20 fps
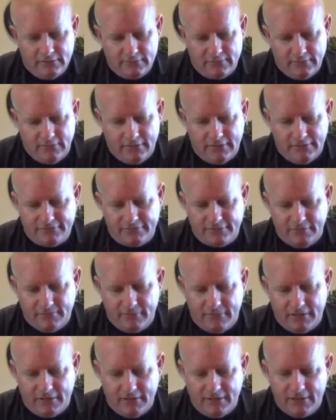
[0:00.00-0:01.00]
Then they sent
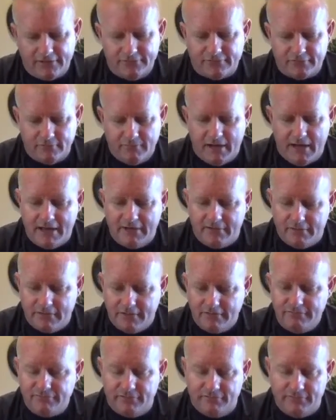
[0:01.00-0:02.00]
me an extra
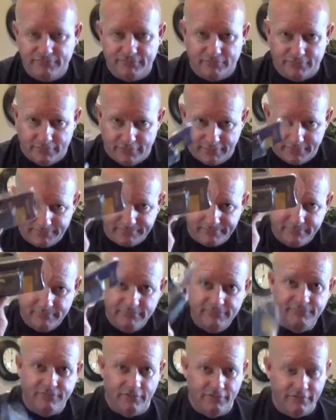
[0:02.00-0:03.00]
battery for free
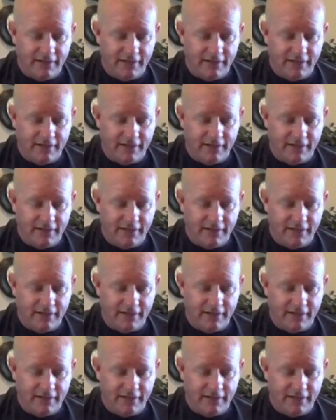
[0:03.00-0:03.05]
for